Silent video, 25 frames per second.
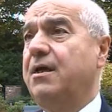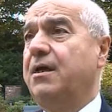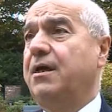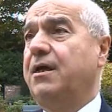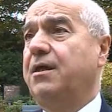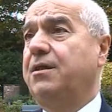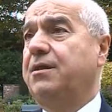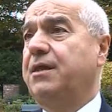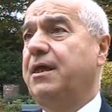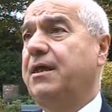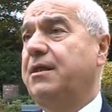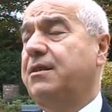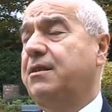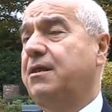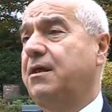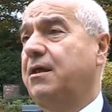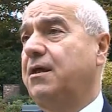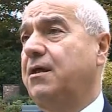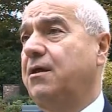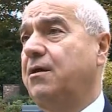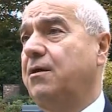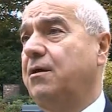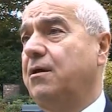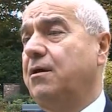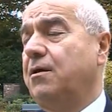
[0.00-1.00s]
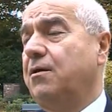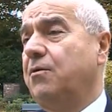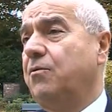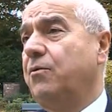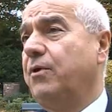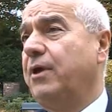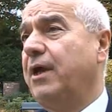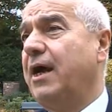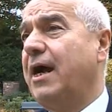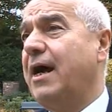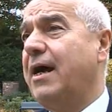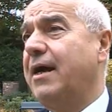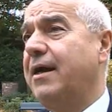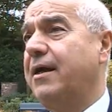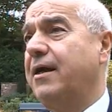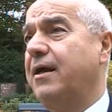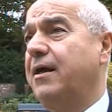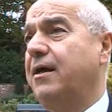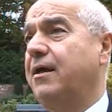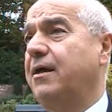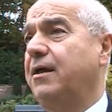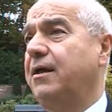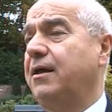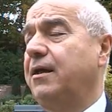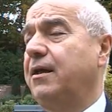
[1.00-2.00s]
is that we
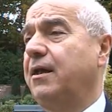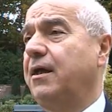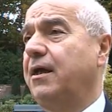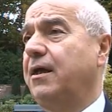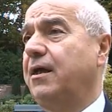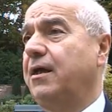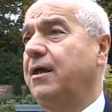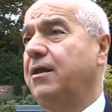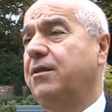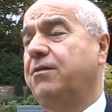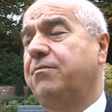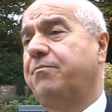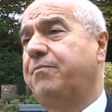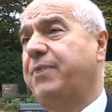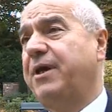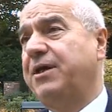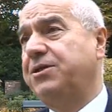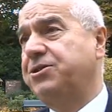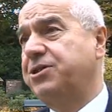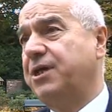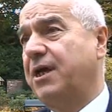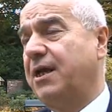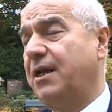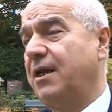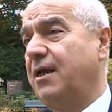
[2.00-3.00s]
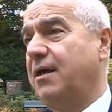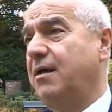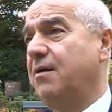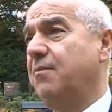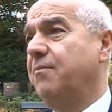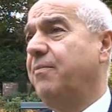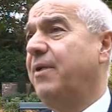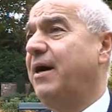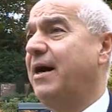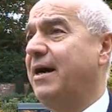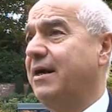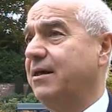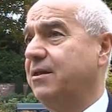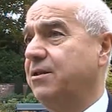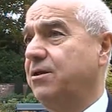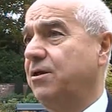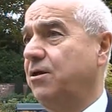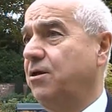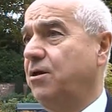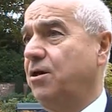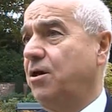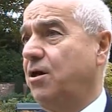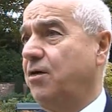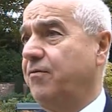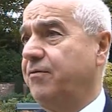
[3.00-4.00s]
are in a special part
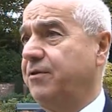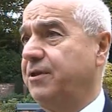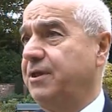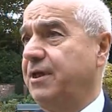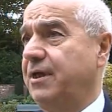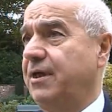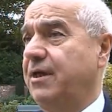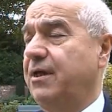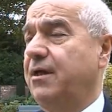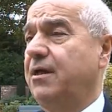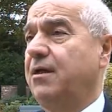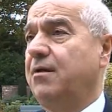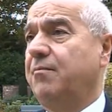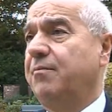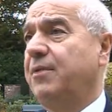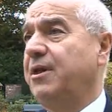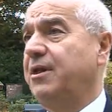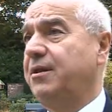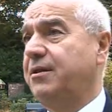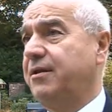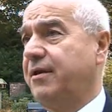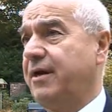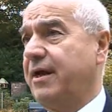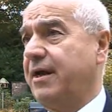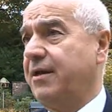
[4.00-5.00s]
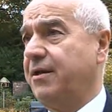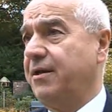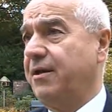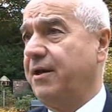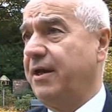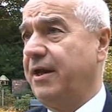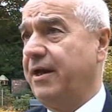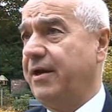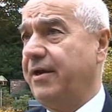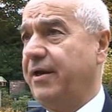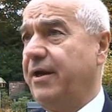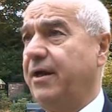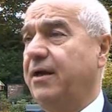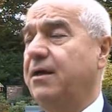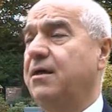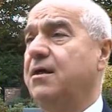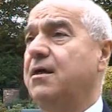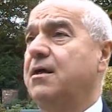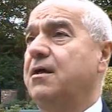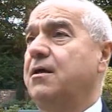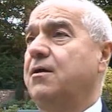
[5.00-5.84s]
of the Mediterranean area